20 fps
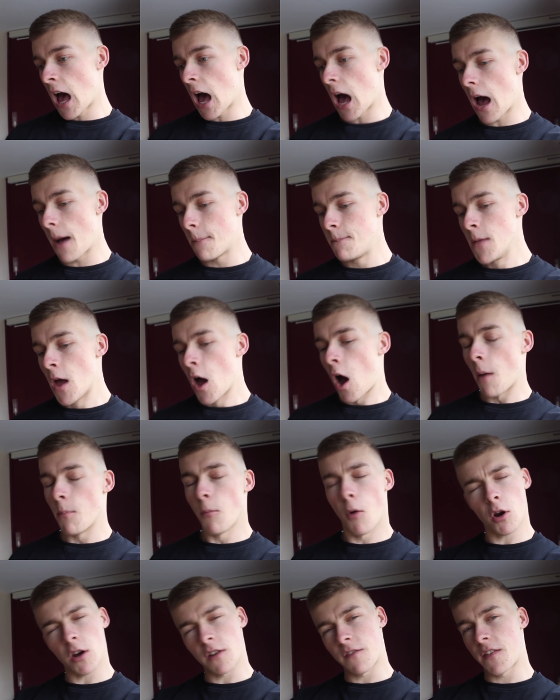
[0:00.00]
Um,
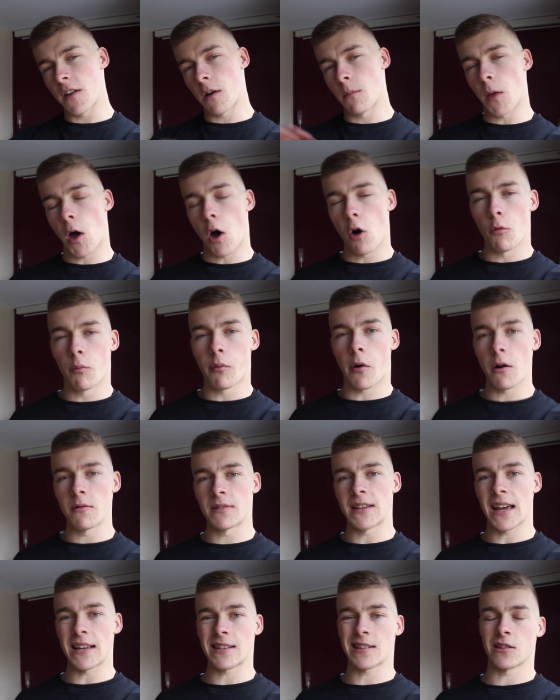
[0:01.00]
I'm not going to film the whole
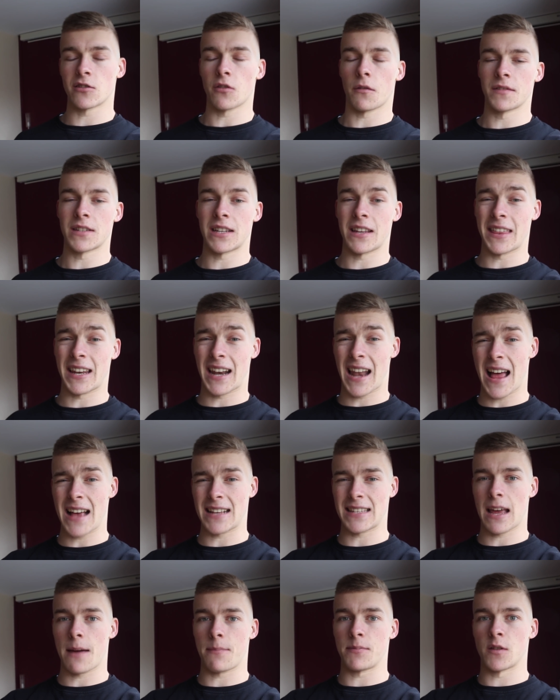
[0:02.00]
process because obviously the
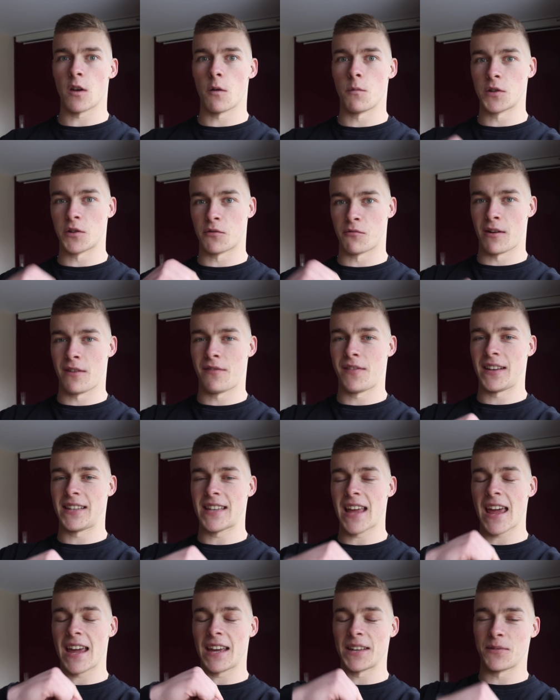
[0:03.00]
last episode was a
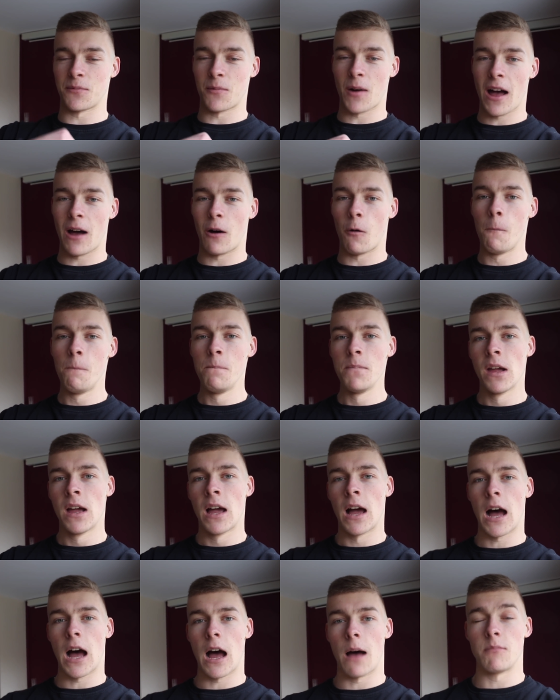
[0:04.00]
refeed day as well.
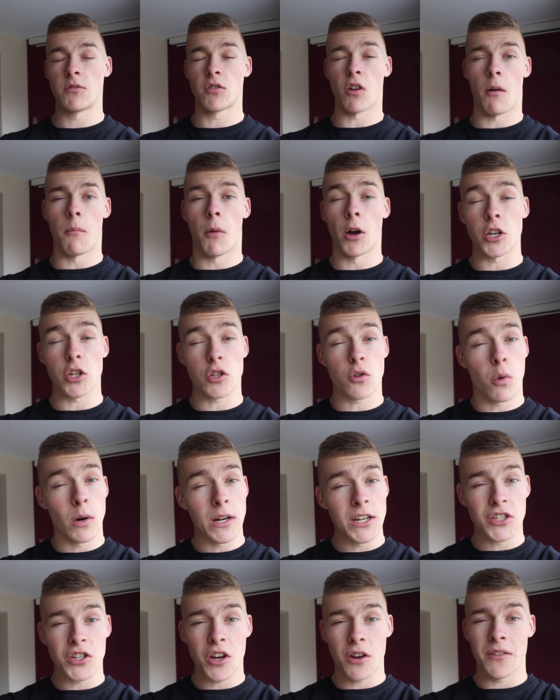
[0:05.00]
Um, so I might just
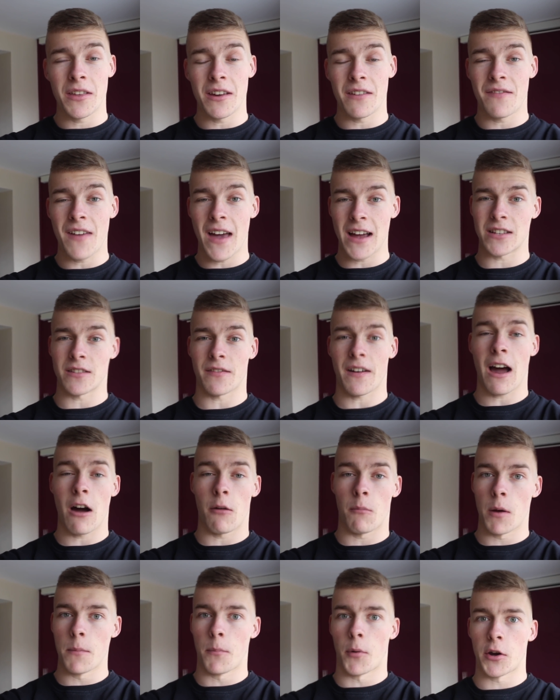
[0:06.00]
quickly show you the effects of
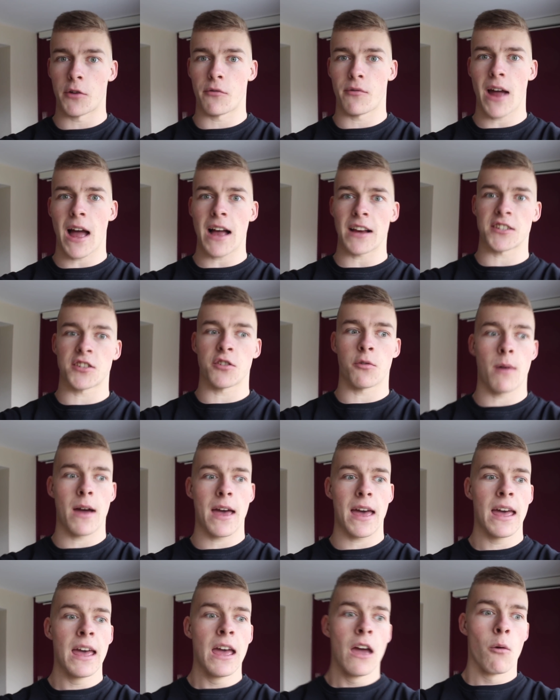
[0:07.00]
how my body reacts to
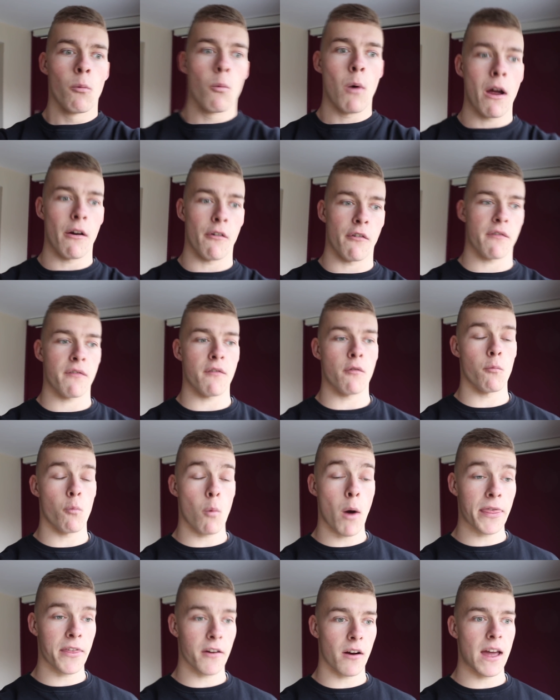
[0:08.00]
it, where,
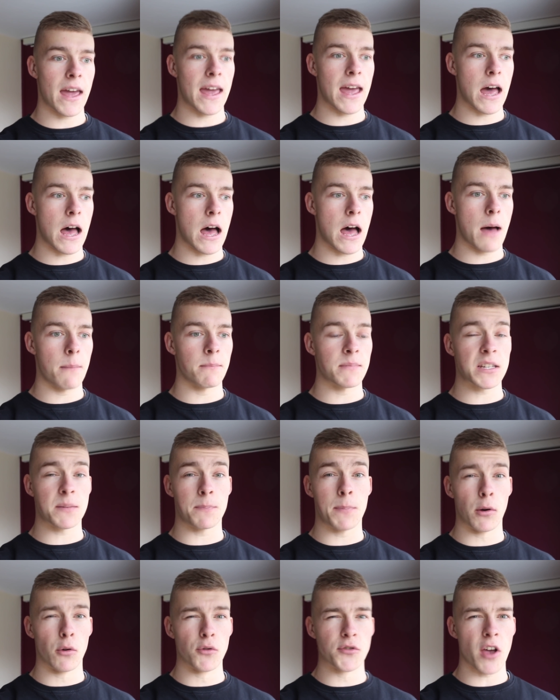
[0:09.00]
whether it um,
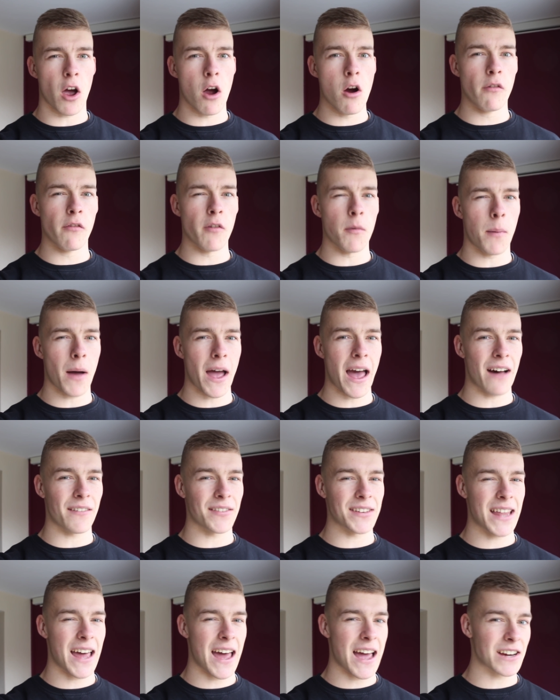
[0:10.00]
spills over by
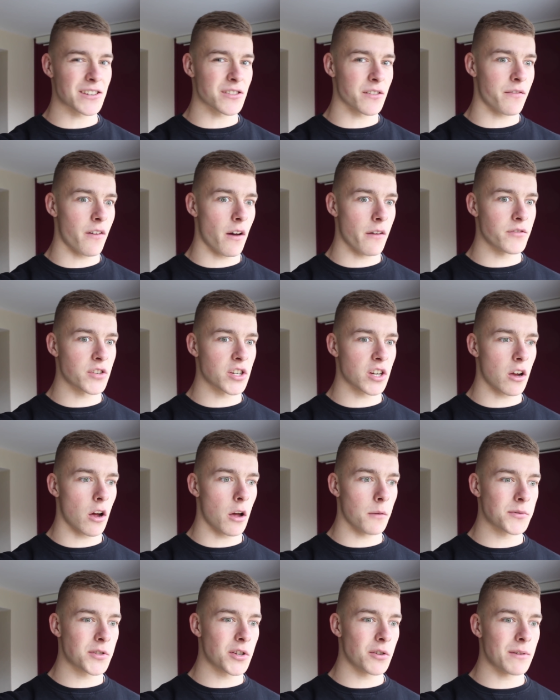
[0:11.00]
having that extra 500
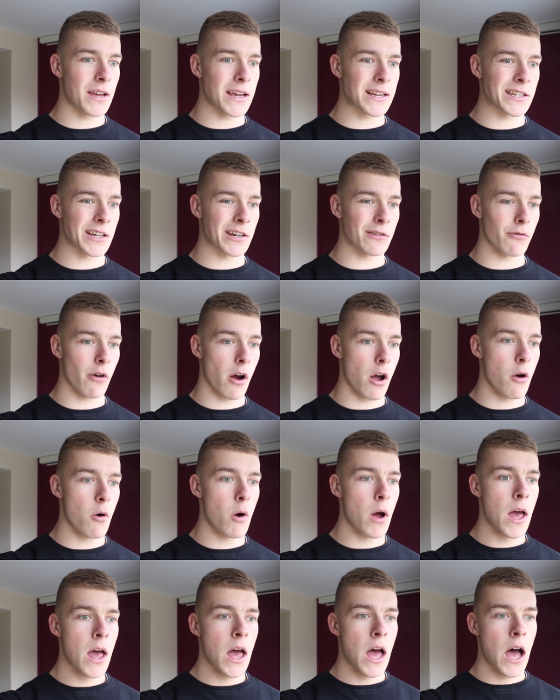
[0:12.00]
carbs two days in a row.